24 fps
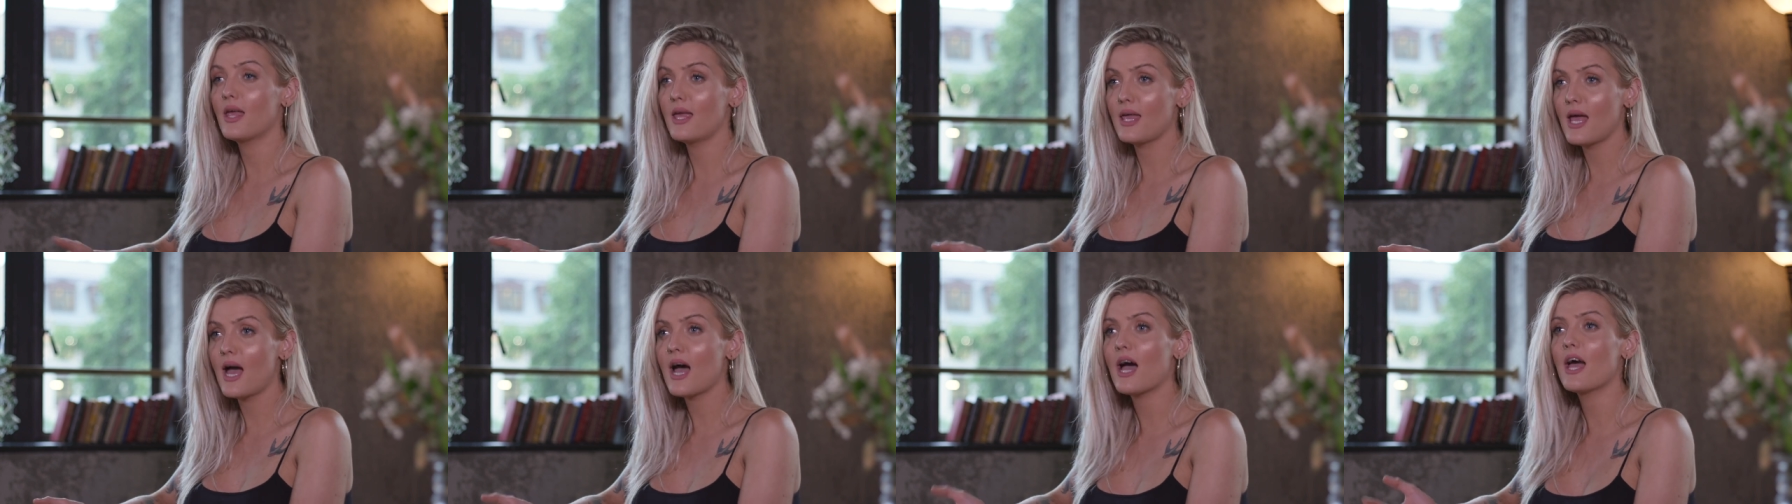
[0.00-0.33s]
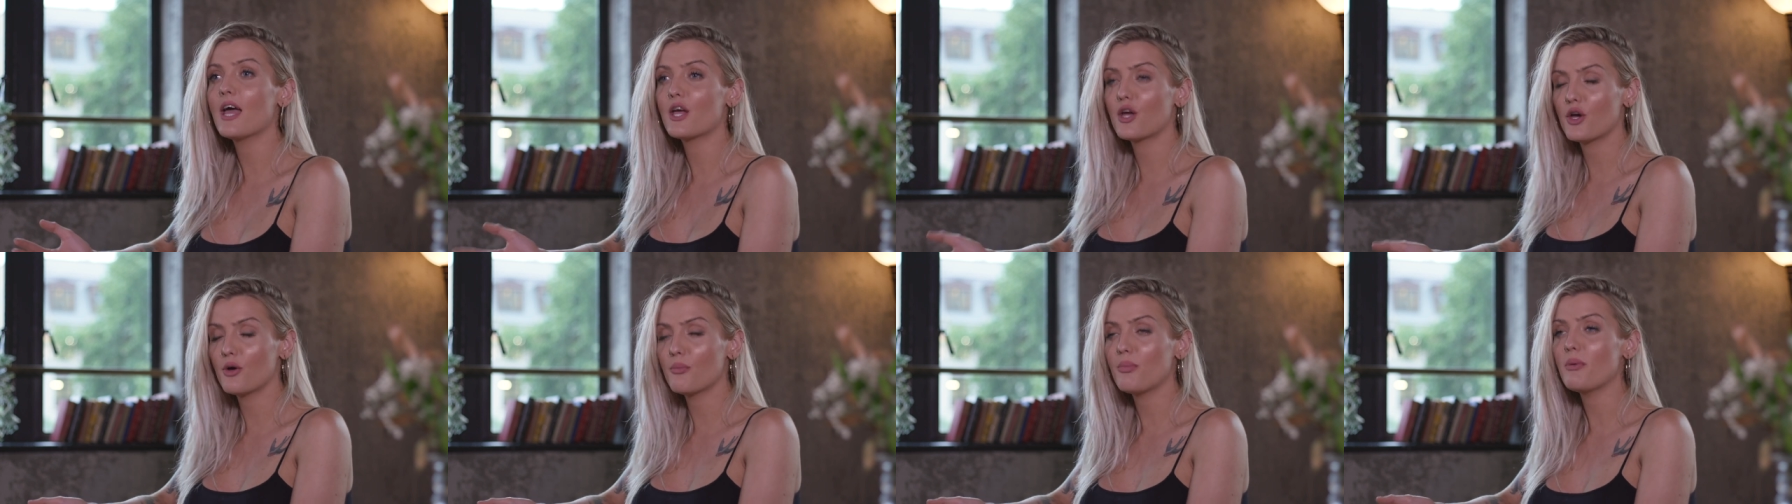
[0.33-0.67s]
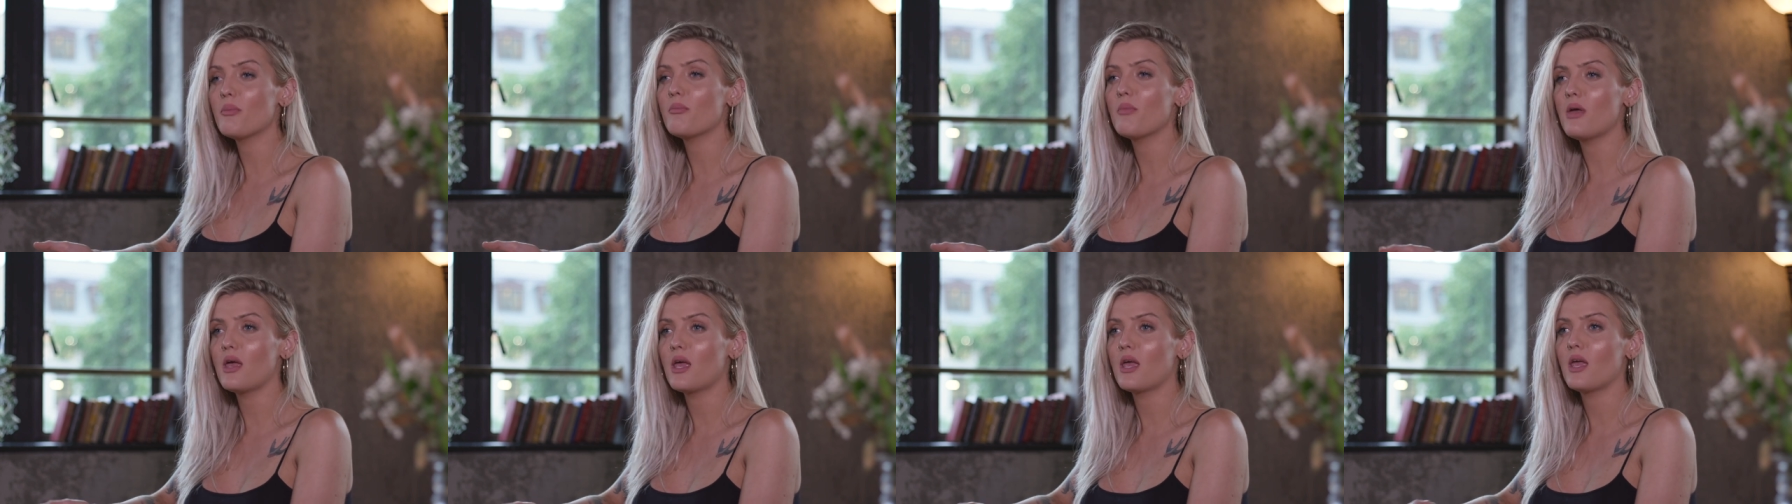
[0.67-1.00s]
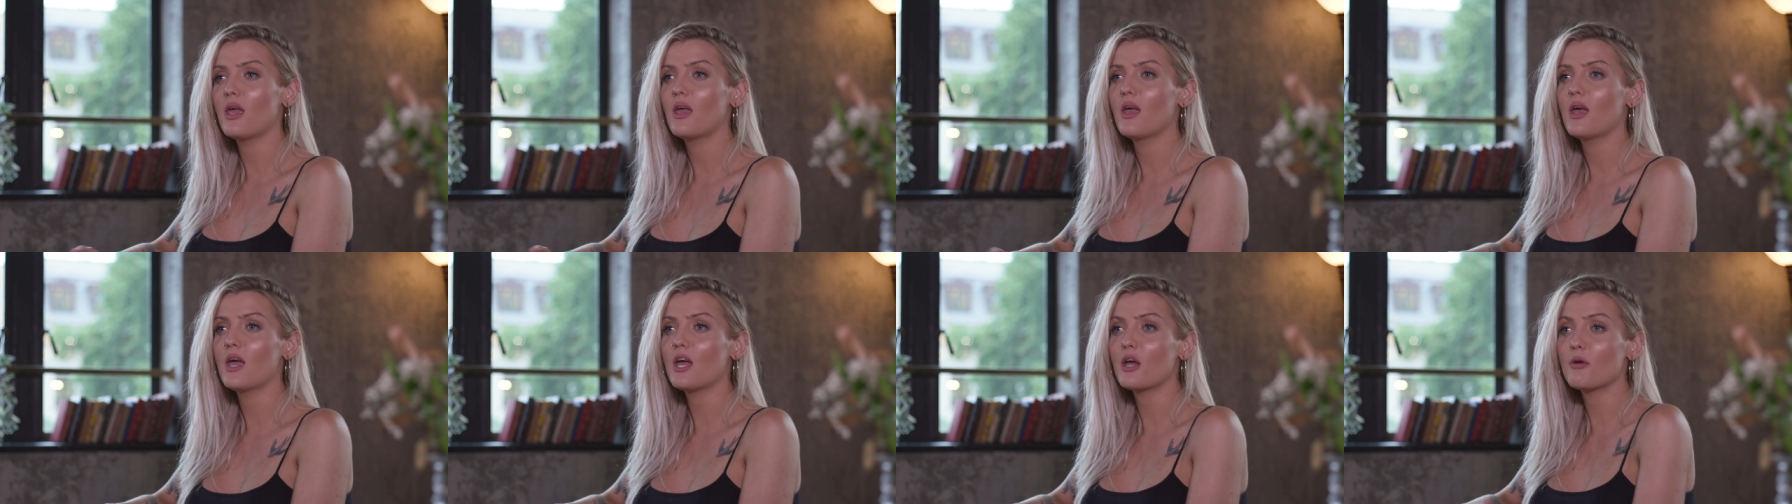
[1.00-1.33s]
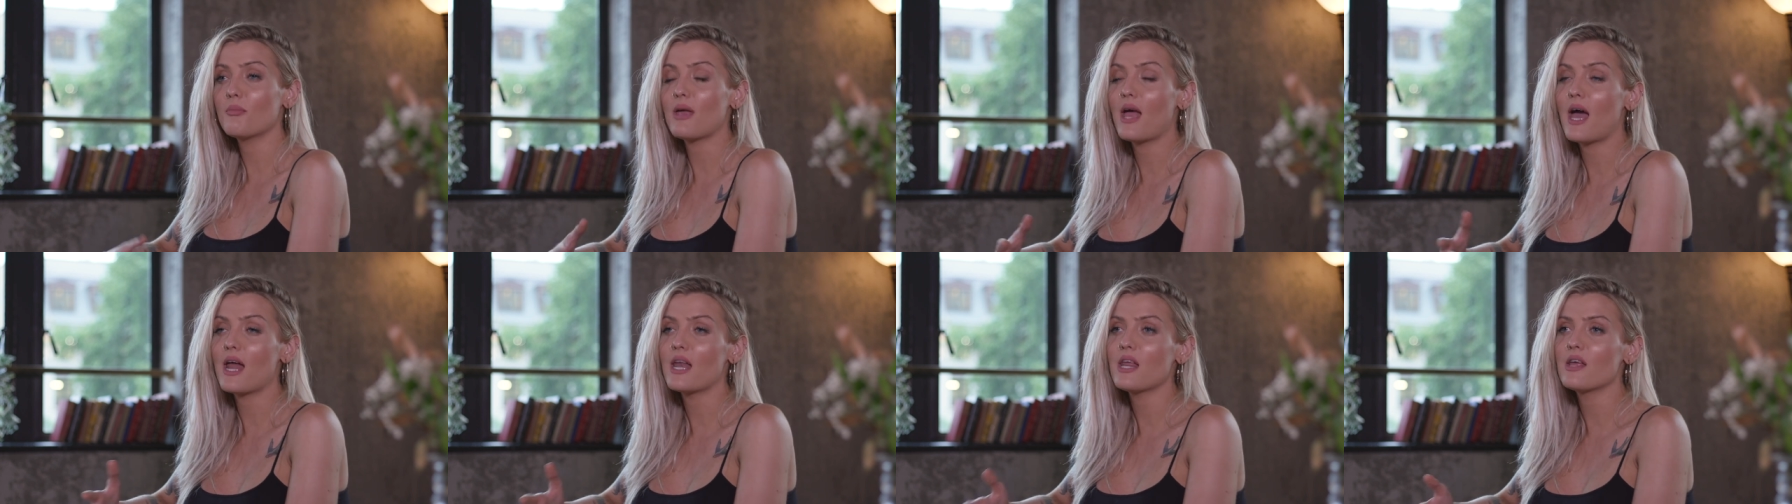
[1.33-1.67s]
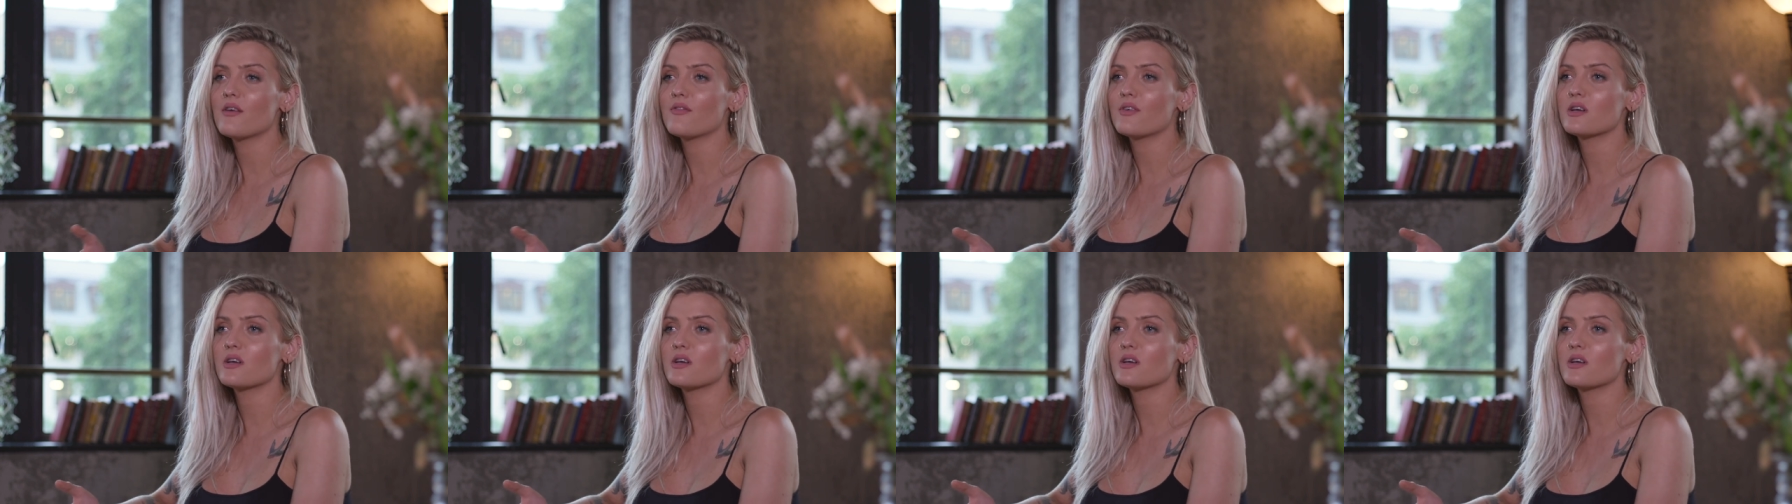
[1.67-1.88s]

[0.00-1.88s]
Yeah, it could be me. It could be any